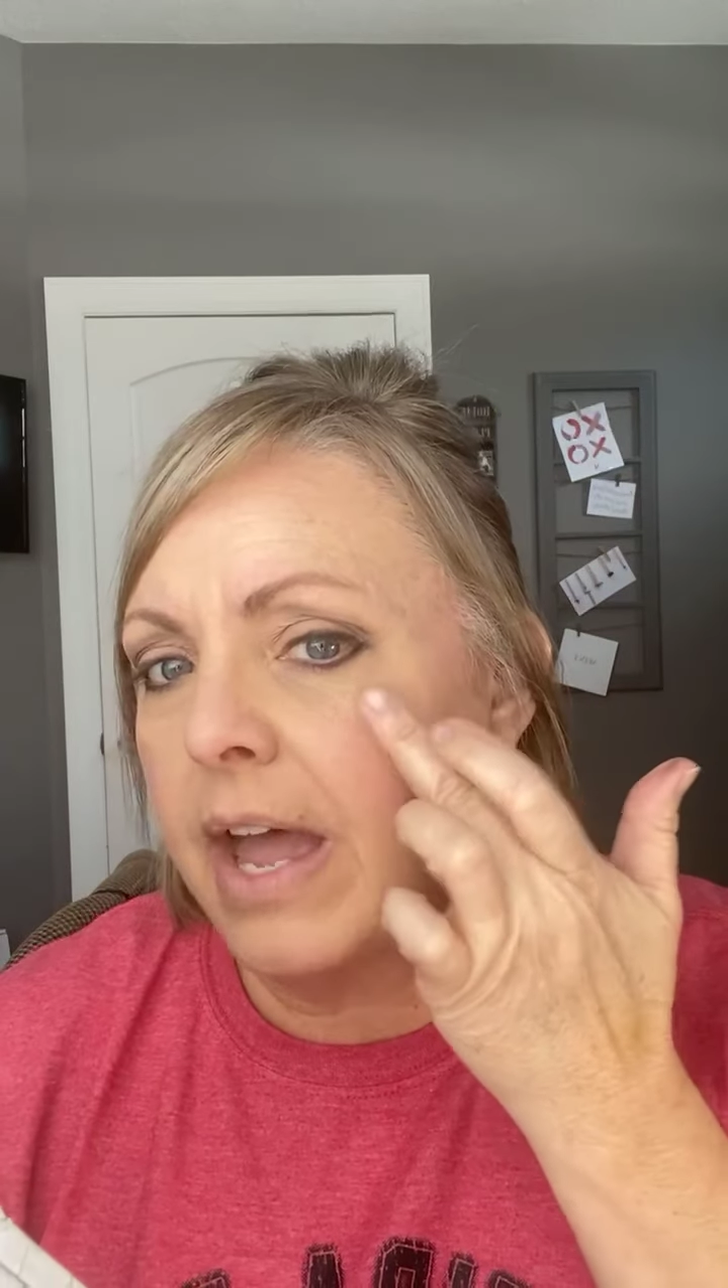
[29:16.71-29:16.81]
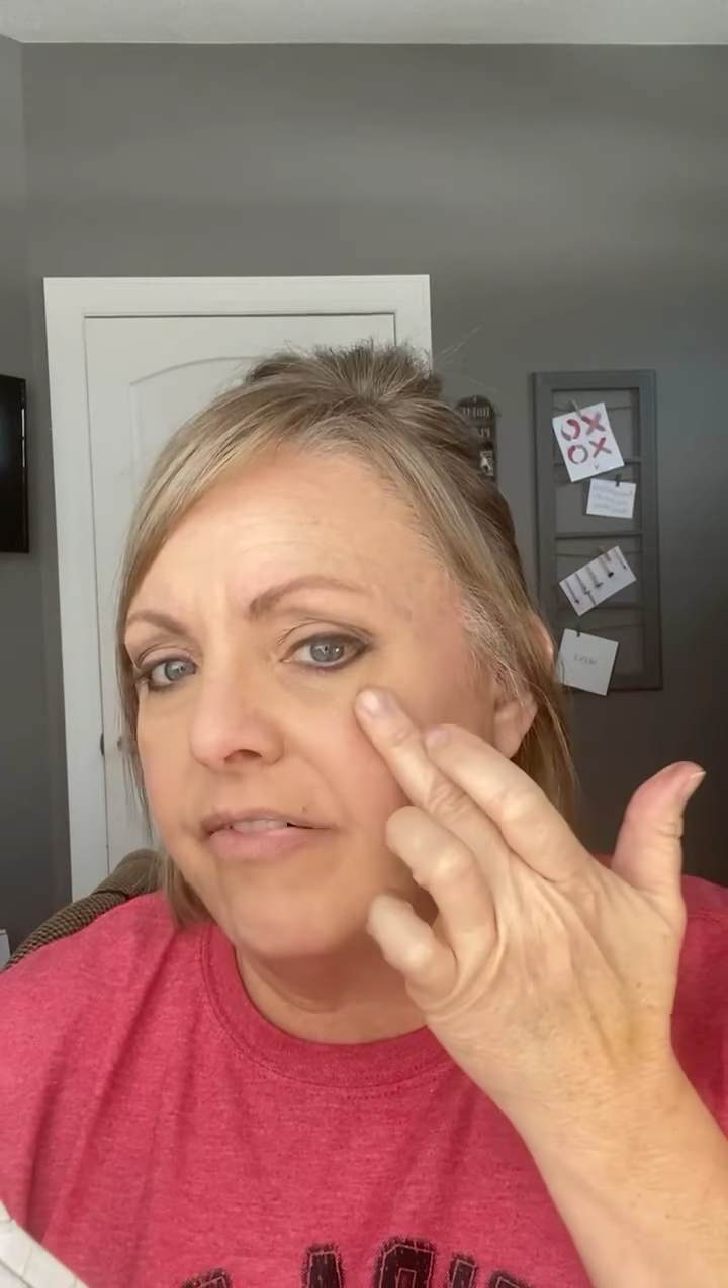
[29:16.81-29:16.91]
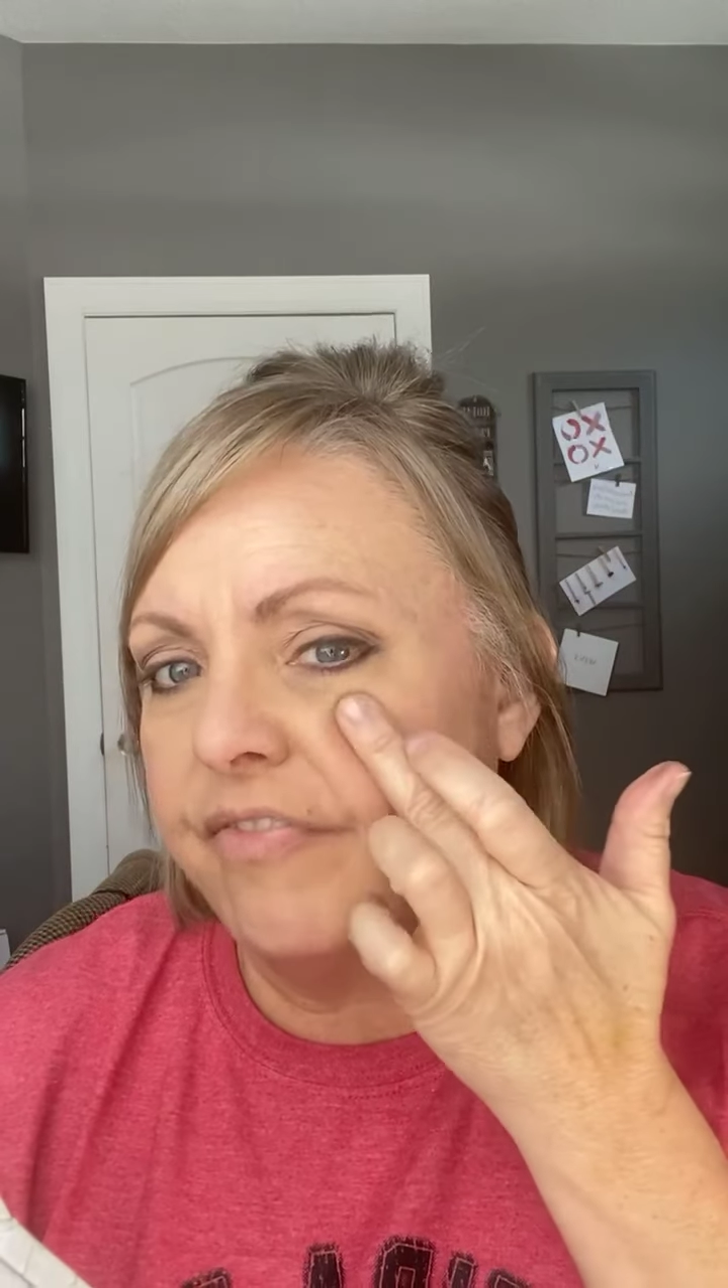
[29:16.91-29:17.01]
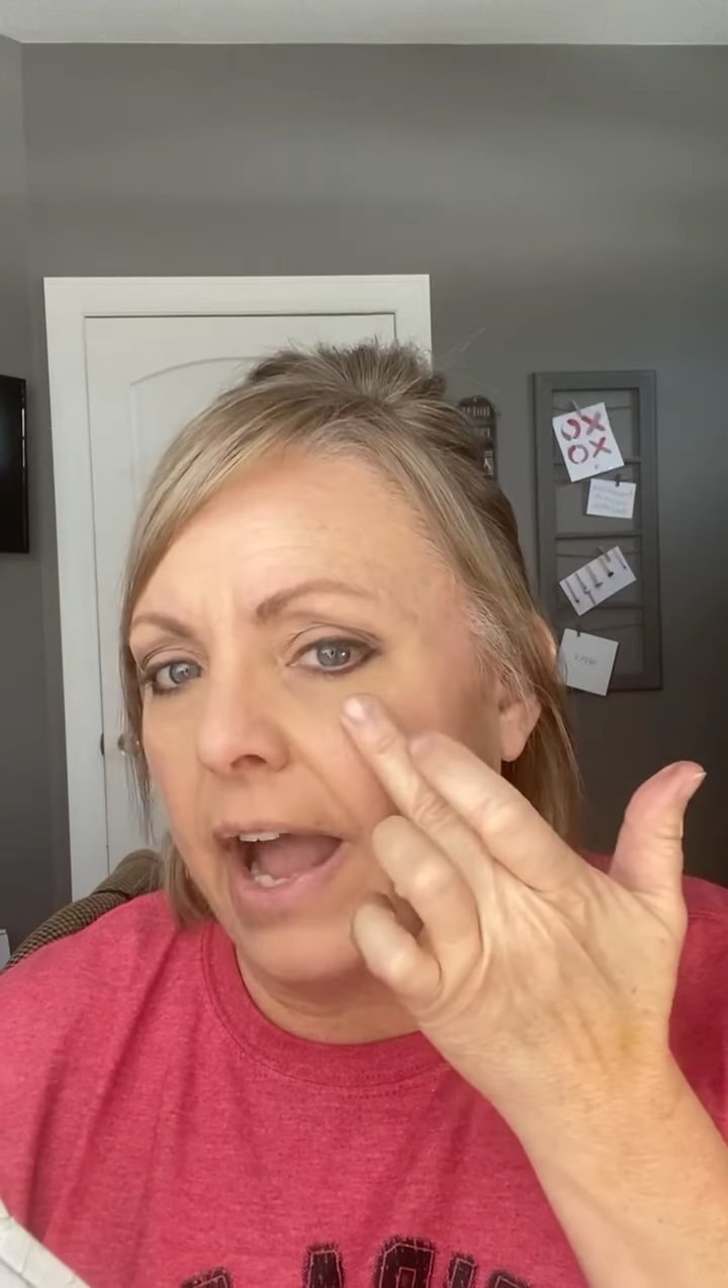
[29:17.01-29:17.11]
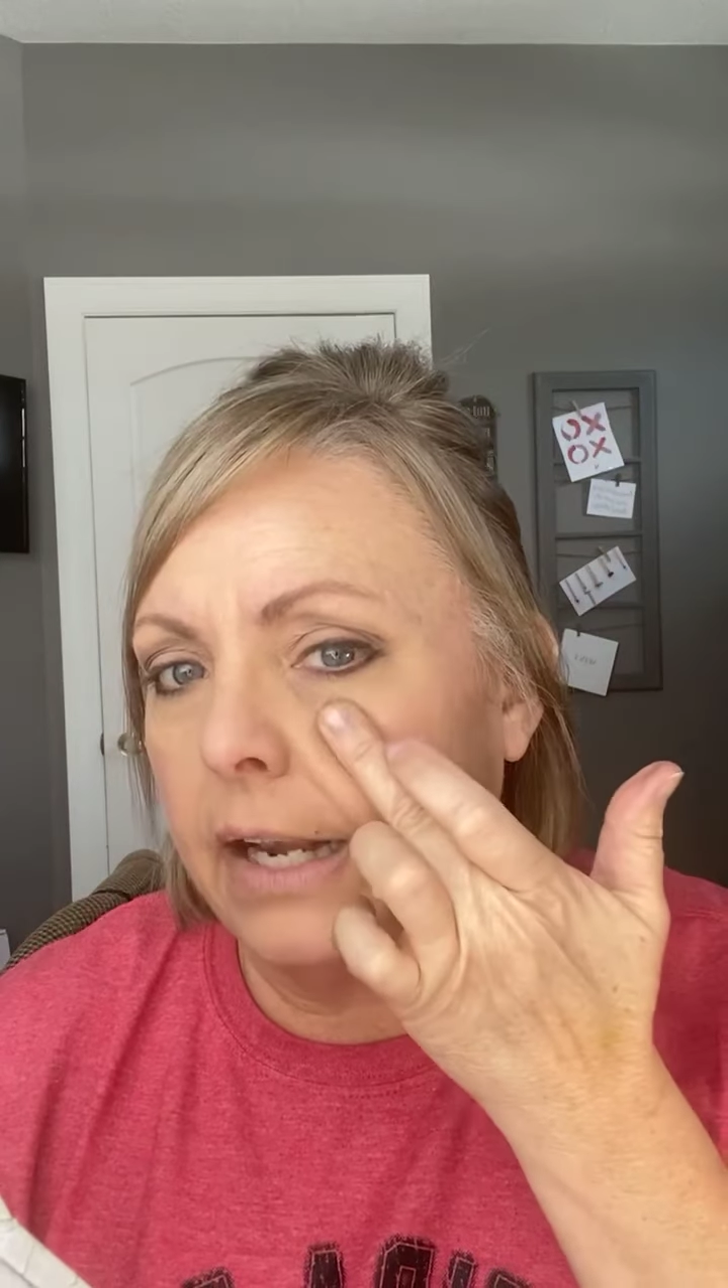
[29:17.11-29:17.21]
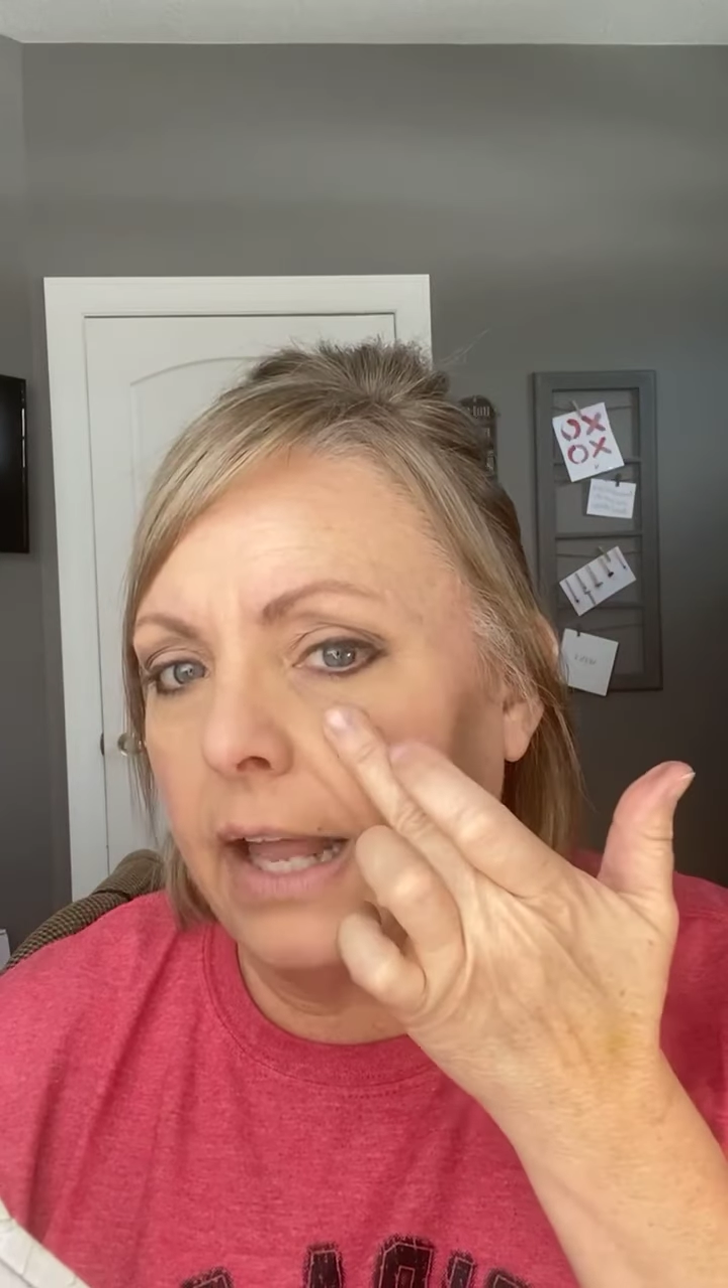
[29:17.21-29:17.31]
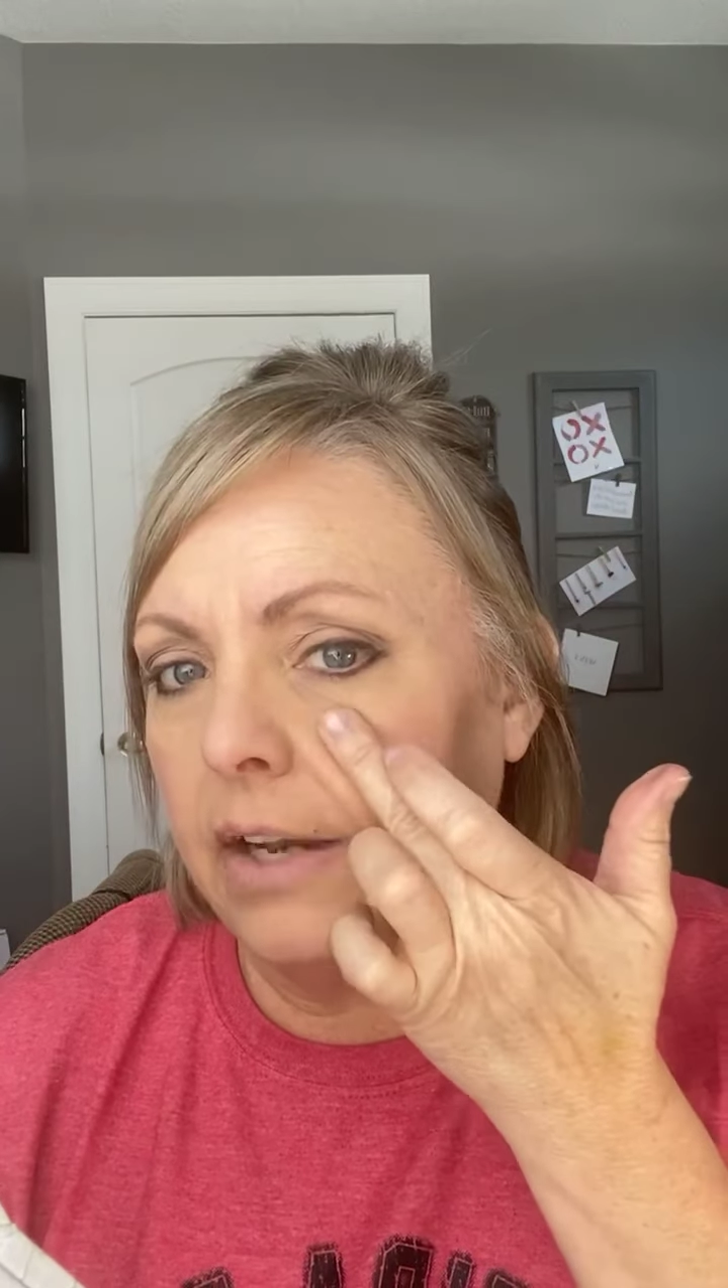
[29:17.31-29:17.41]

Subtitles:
have fine